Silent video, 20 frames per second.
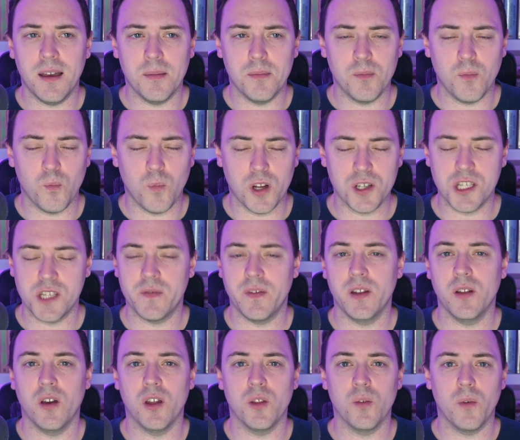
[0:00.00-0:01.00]
watch this
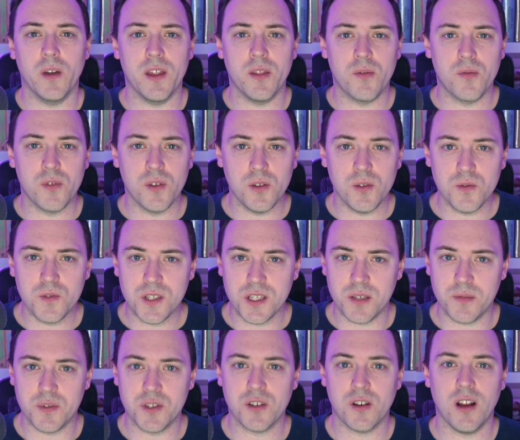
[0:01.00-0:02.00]
video all the way through,
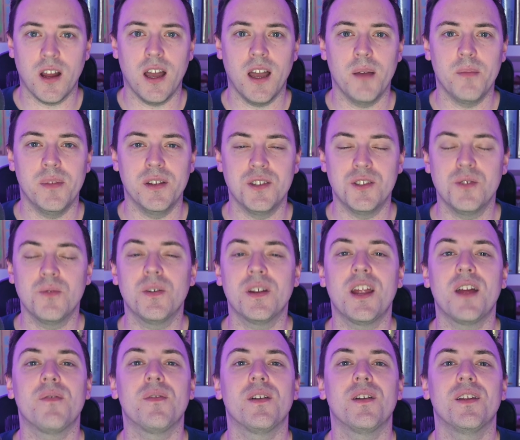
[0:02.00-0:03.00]
subscribe, do
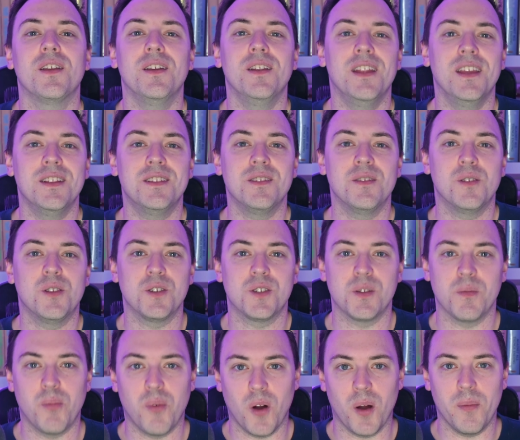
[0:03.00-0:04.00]
whatever you need to
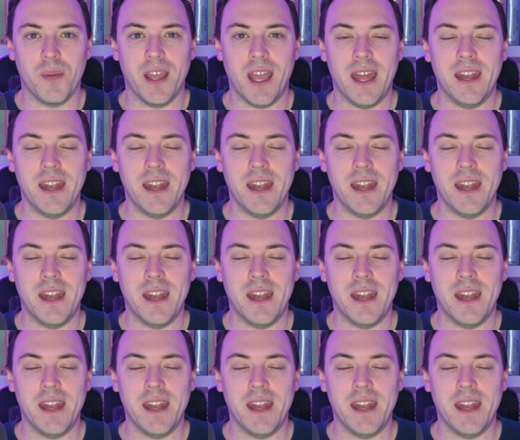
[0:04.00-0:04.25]
support me.